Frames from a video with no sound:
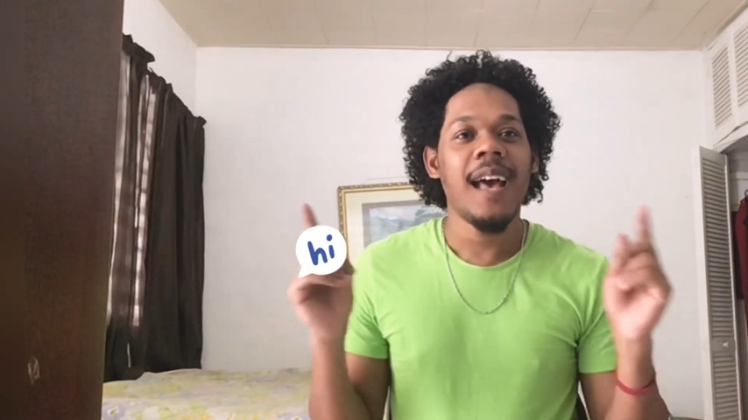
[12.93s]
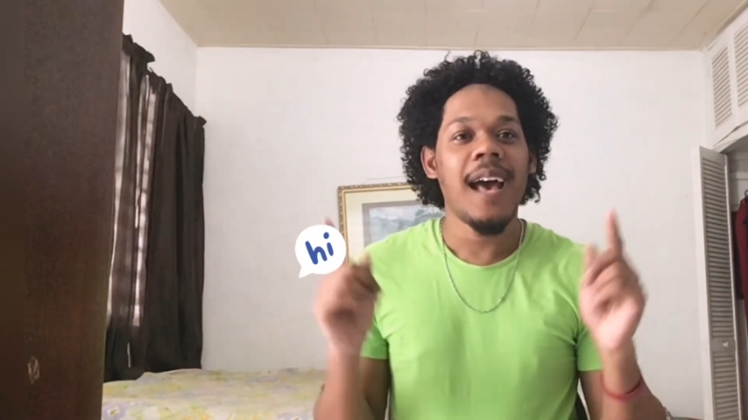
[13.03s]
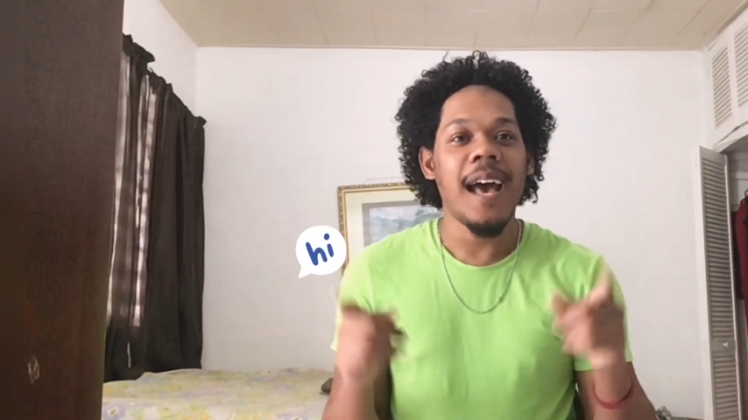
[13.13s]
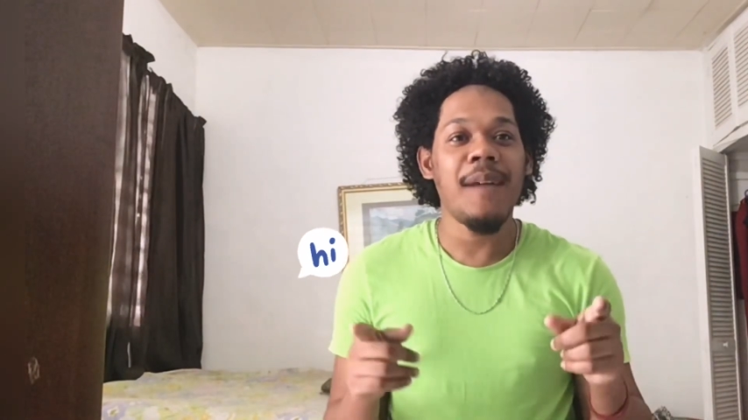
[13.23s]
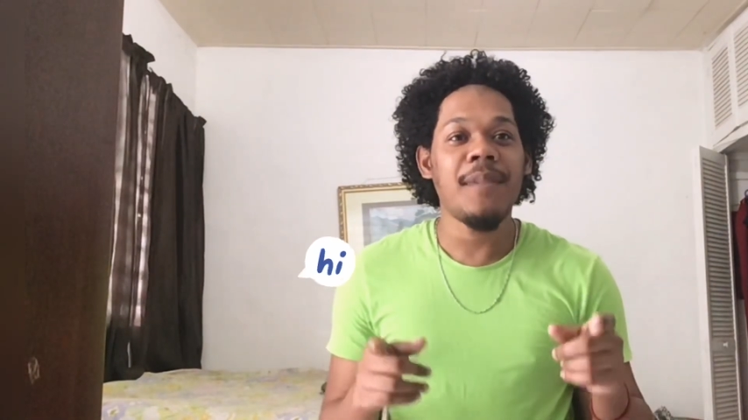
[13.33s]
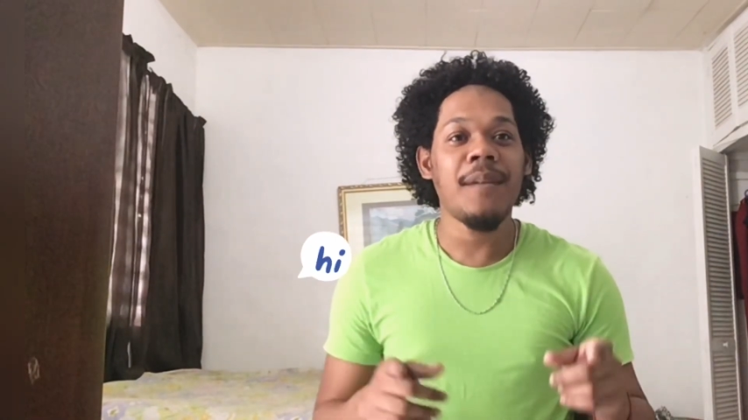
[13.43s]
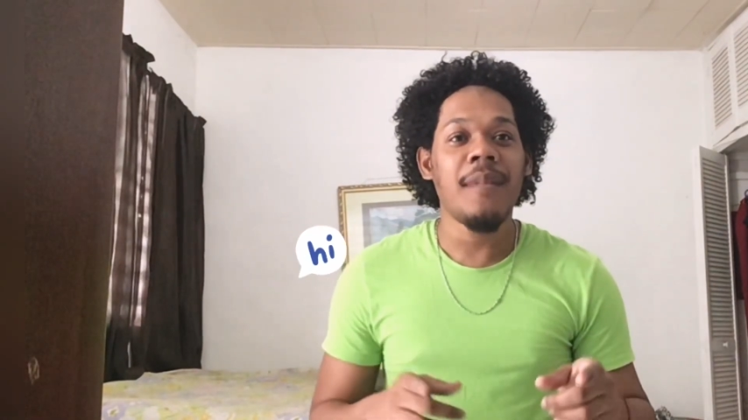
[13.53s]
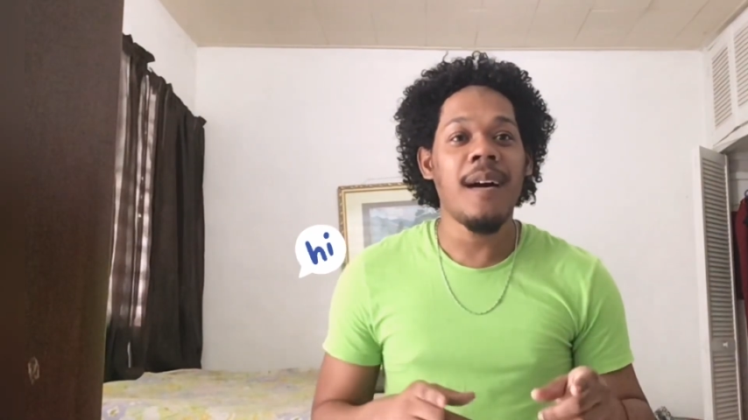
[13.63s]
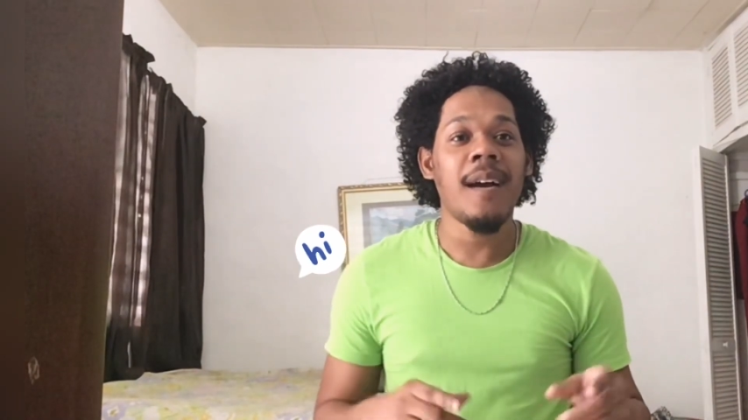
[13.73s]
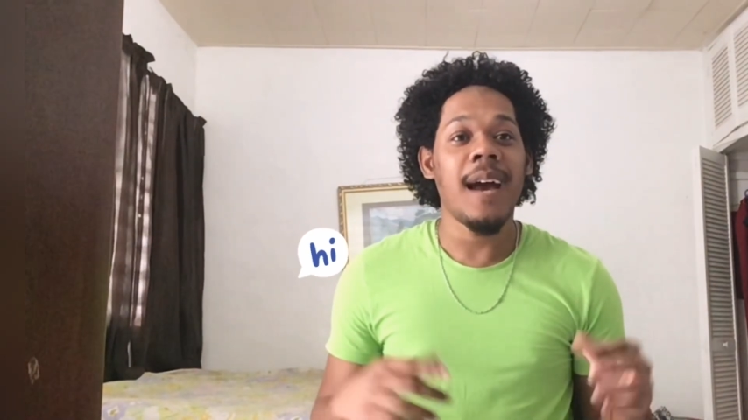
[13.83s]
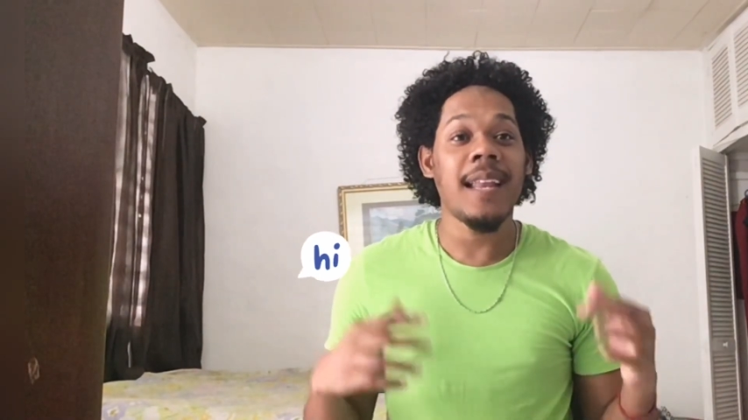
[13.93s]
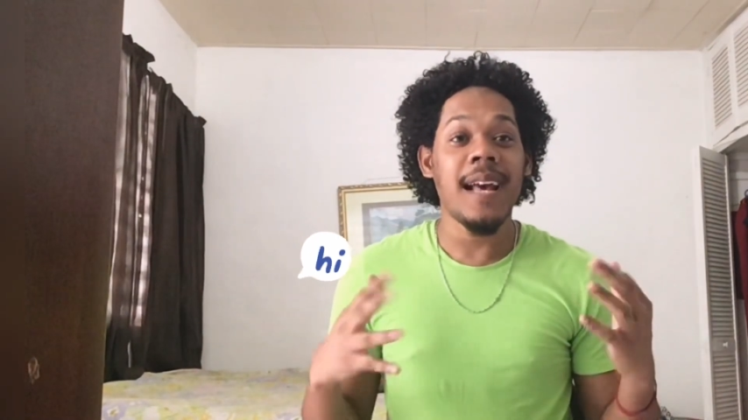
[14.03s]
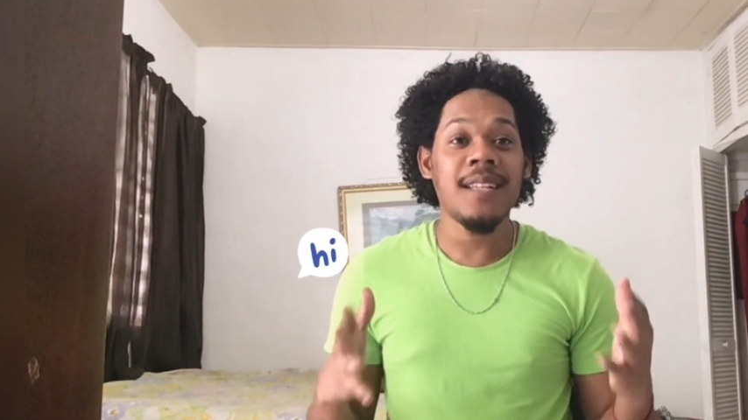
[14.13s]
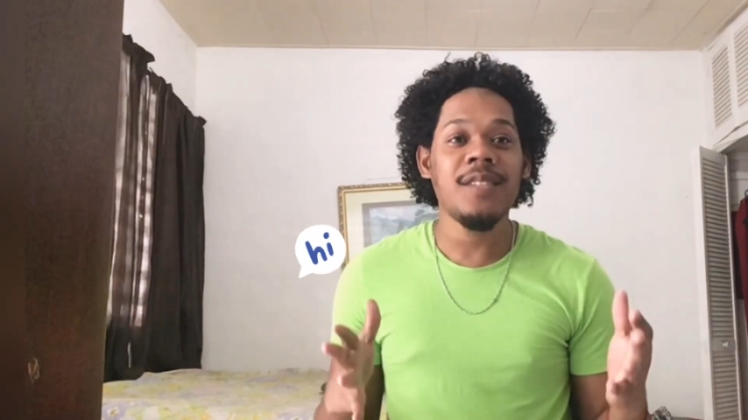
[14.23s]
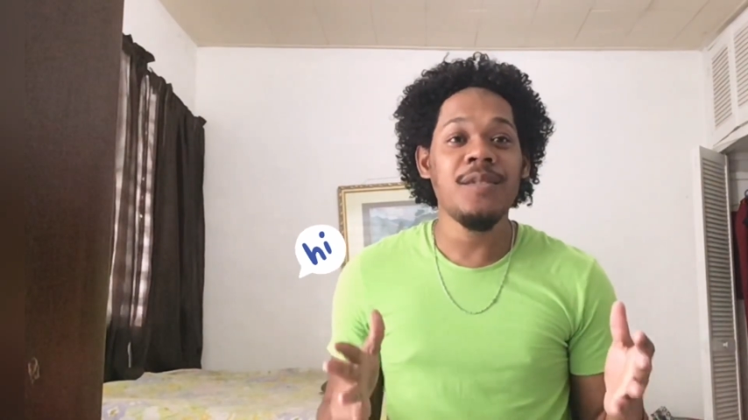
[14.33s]
I'm Damar, and
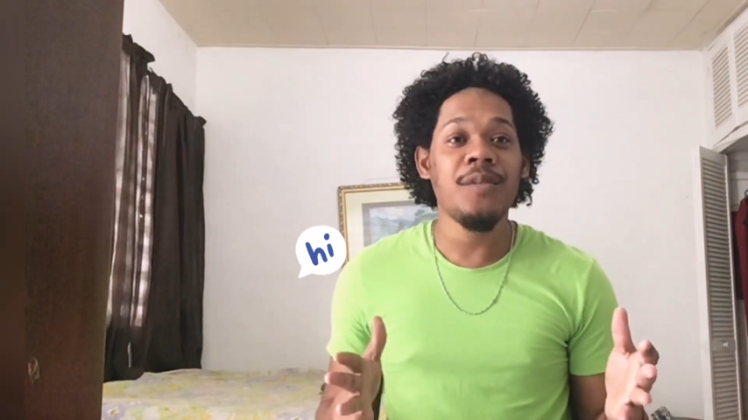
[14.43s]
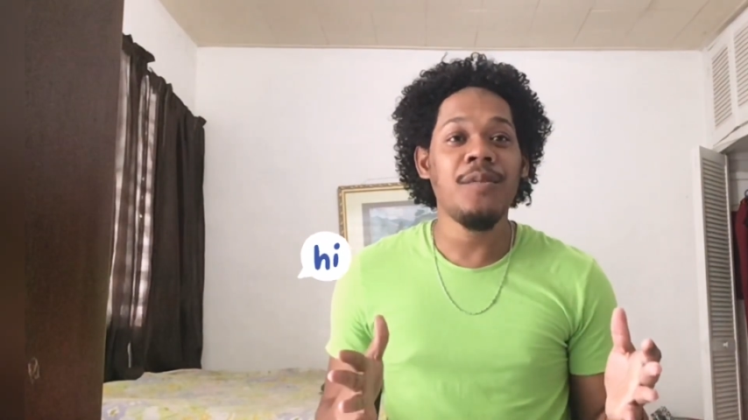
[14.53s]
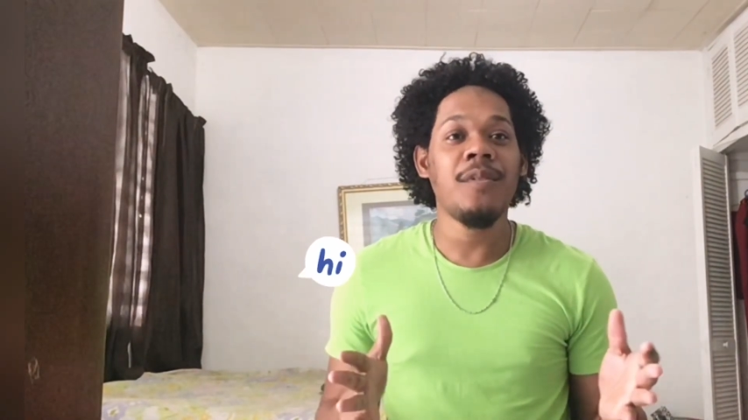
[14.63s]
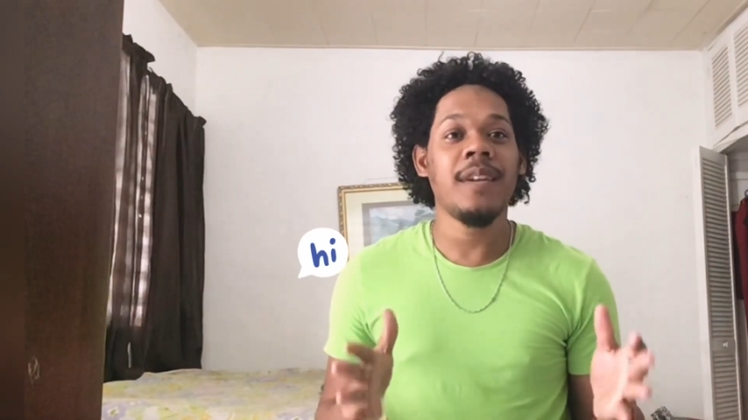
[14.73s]
as you know,